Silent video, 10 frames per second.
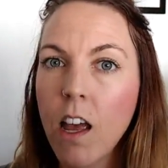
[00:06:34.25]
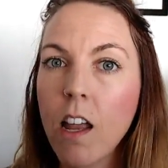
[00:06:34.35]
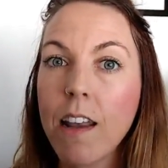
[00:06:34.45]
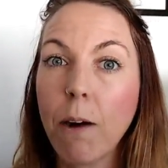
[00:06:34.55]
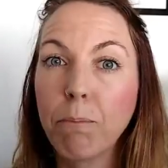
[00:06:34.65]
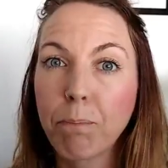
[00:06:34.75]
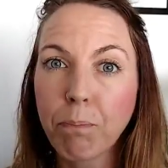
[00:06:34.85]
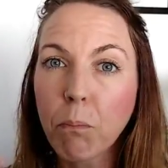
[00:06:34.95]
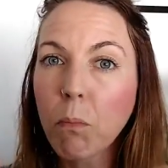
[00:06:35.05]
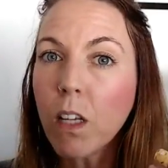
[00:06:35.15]
Now,
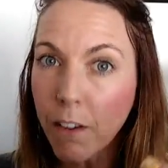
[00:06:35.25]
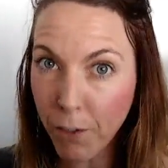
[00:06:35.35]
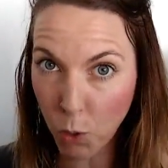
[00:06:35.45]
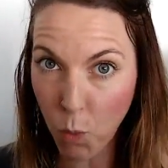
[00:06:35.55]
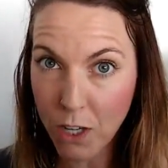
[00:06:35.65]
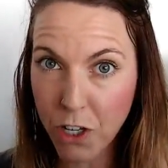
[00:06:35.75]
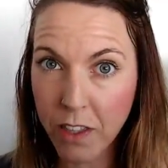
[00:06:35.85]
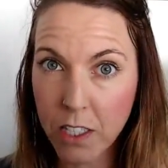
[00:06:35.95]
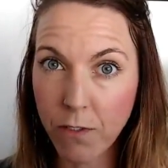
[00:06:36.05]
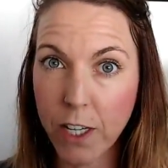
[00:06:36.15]
if you're watching
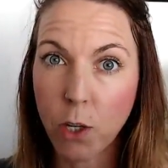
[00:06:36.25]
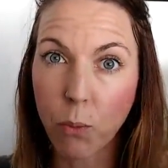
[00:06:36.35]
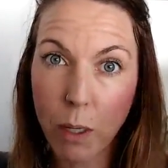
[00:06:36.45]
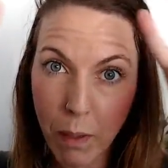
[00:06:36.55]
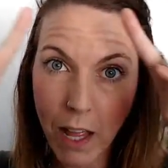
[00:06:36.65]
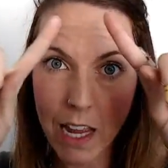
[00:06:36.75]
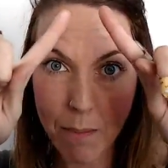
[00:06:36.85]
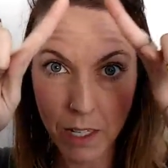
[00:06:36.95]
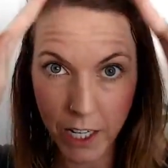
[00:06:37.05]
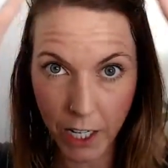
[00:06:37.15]
this video replay,
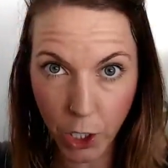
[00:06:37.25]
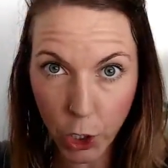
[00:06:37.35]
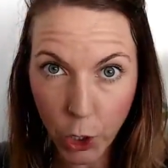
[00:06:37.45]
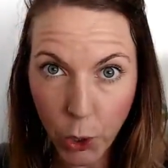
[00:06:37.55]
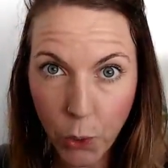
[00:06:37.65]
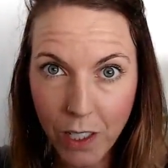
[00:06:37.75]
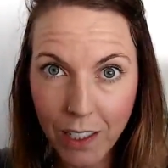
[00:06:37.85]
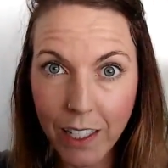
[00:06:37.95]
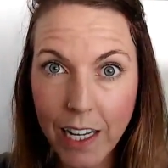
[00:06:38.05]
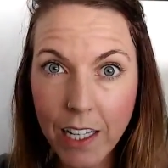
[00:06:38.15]
I'm going to include a
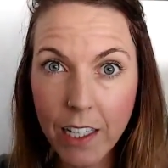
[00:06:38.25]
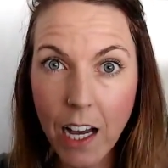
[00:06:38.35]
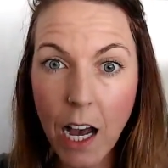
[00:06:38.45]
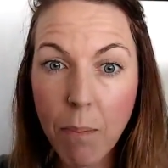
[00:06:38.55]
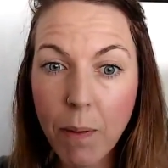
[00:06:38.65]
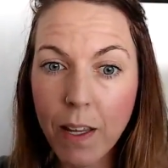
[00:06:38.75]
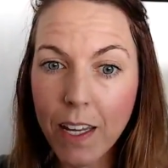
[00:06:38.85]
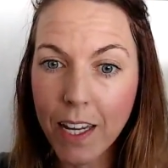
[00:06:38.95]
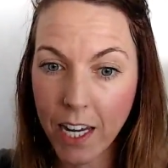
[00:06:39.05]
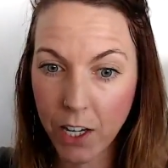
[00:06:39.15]
link up
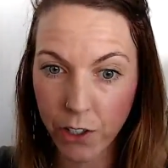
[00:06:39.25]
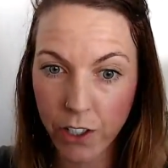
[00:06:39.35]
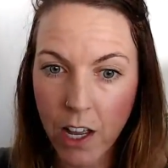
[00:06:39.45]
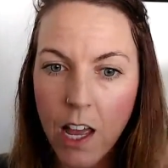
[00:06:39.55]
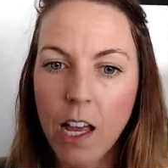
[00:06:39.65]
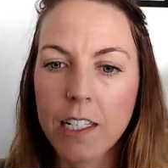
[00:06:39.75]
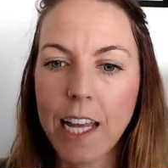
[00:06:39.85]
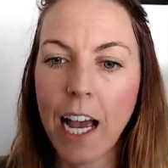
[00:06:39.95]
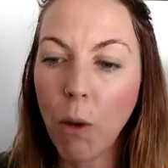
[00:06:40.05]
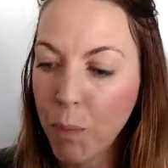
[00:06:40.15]
here to
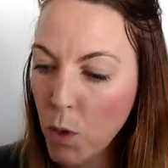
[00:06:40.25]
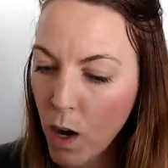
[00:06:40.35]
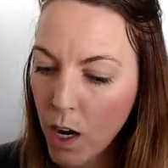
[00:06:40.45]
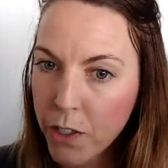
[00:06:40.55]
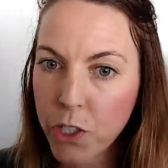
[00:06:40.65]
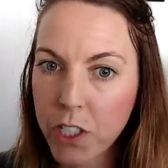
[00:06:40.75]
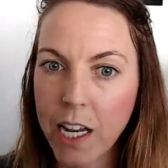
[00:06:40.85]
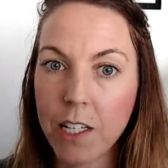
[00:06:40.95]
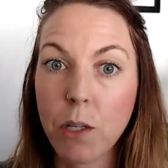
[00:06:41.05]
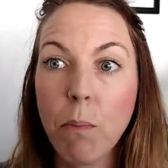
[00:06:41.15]
help you
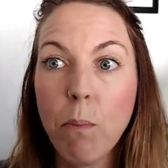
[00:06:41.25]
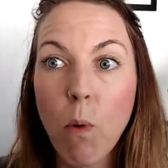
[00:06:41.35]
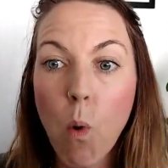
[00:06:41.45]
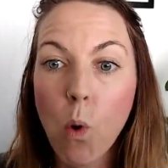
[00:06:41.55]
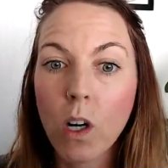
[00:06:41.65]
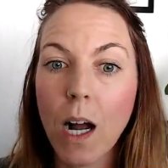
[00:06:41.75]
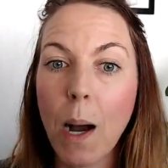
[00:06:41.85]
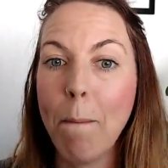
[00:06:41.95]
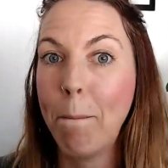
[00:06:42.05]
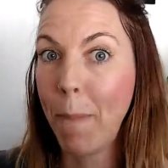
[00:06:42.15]
understand more
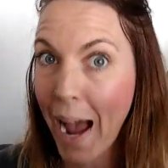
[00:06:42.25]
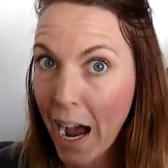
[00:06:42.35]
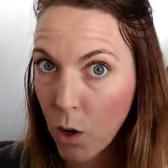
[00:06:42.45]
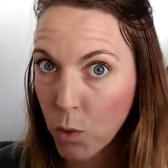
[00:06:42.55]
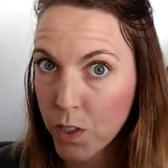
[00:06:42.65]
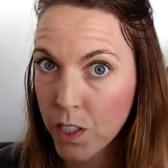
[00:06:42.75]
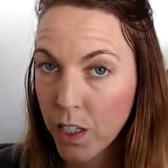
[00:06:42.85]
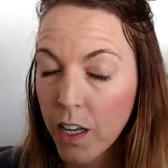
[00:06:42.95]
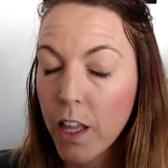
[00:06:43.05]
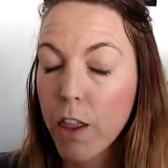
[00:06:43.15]
about
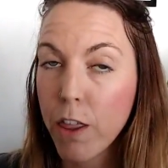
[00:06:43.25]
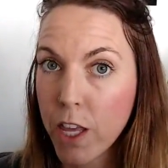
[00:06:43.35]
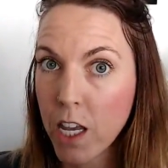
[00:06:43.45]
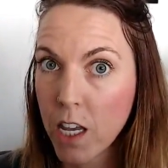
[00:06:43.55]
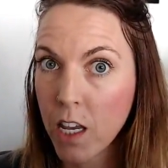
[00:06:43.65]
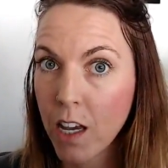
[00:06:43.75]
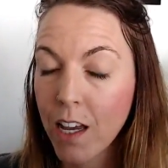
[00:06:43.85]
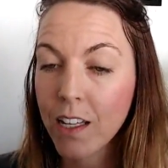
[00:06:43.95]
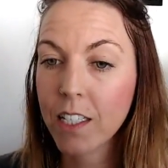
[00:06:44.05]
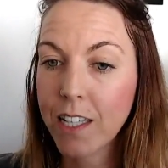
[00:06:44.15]
the
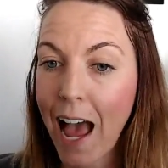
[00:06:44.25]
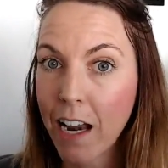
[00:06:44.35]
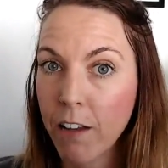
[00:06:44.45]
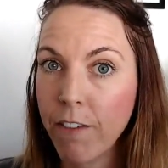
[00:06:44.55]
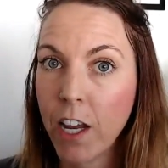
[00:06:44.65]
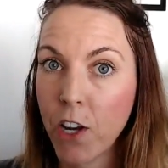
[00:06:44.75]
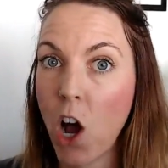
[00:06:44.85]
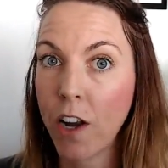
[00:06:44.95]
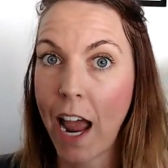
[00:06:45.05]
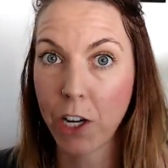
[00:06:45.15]
stative and
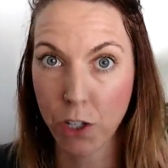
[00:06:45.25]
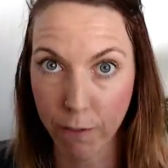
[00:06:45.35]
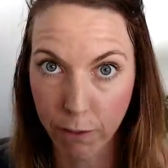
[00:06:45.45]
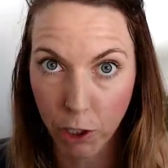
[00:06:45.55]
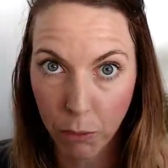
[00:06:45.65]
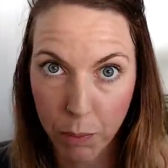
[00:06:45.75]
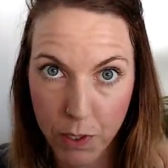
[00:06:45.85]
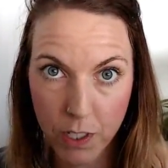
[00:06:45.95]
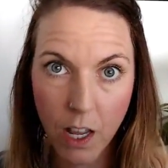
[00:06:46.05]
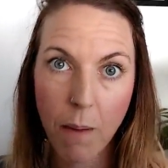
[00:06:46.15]
non-action
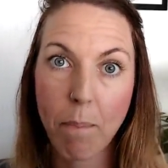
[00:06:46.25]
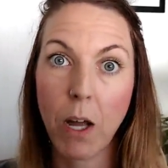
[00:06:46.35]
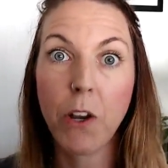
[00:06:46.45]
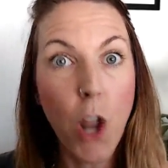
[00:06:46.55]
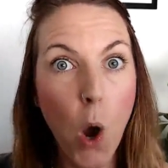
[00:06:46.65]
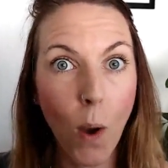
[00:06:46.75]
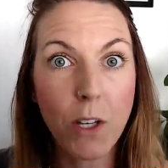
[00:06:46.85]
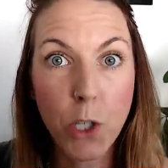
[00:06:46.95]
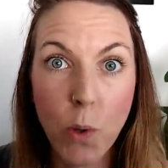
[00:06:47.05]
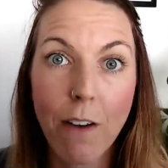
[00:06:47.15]
verbs. But no, I
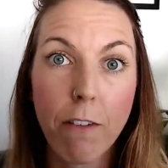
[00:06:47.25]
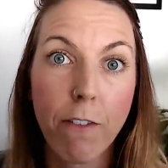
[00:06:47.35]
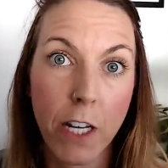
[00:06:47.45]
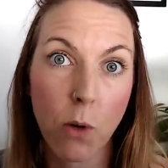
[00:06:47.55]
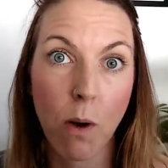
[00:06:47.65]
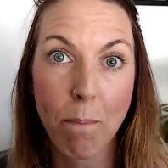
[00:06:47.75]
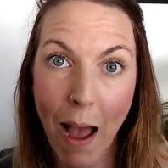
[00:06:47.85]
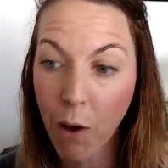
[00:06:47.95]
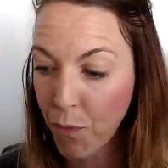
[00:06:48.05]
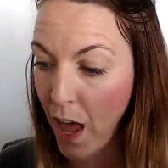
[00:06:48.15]
do have a video
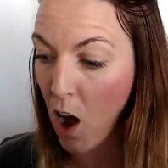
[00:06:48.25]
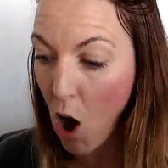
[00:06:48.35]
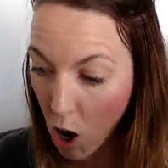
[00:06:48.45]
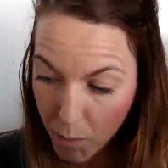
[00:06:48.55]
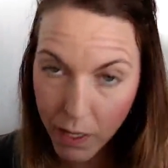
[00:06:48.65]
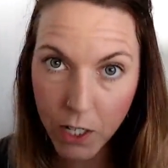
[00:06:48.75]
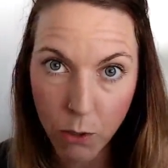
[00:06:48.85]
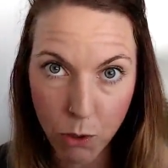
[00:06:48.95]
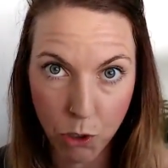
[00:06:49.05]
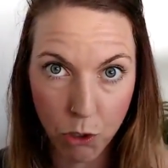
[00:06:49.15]
about that on my
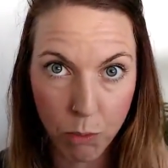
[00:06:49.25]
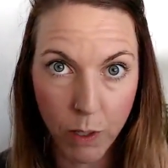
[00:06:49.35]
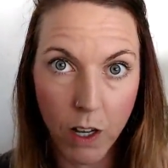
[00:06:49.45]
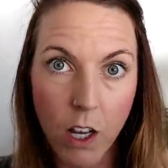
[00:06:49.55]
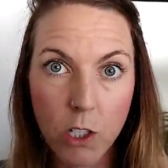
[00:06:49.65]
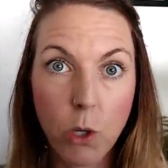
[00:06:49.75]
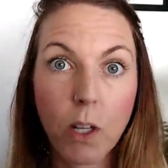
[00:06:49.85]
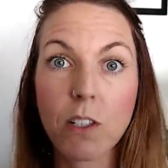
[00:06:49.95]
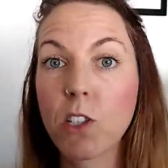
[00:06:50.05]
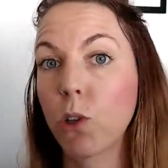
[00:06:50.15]
YouTube, so you
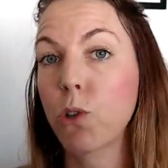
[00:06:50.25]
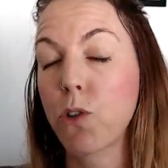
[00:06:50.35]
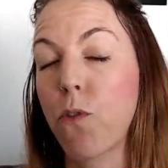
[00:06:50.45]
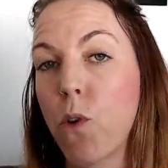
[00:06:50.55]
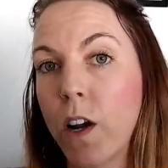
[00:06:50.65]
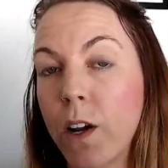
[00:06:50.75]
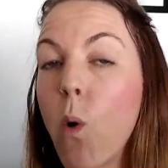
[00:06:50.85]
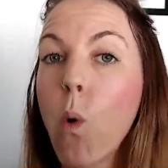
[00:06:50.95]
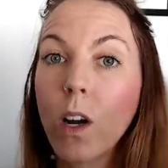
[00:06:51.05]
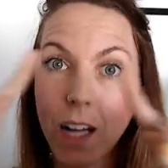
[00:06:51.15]
can search for it
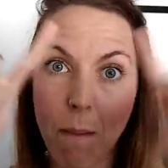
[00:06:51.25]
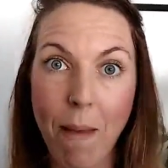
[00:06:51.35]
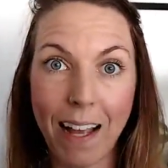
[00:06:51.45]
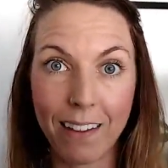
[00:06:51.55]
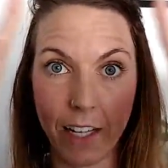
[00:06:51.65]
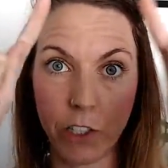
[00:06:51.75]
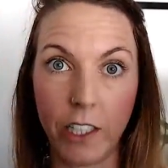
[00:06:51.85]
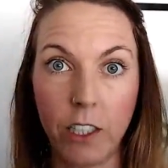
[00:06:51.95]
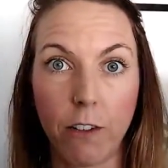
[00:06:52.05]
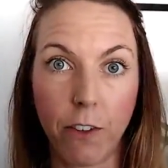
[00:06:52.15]
or come back later
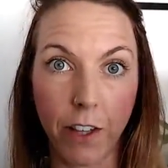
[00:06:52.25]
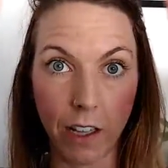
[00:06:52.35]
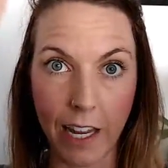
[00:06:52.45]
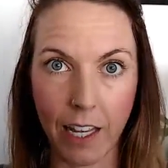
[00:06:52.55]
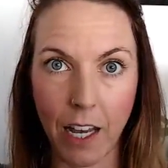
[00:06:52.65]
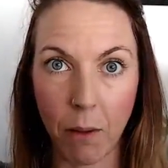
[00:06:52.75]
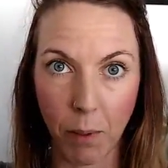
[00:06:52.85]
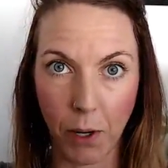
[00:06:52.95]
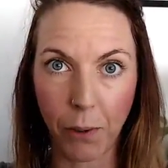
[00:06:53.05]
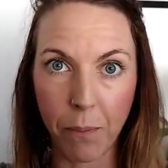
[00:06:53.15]
and look for the link up
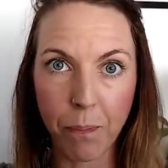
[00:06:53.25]
here.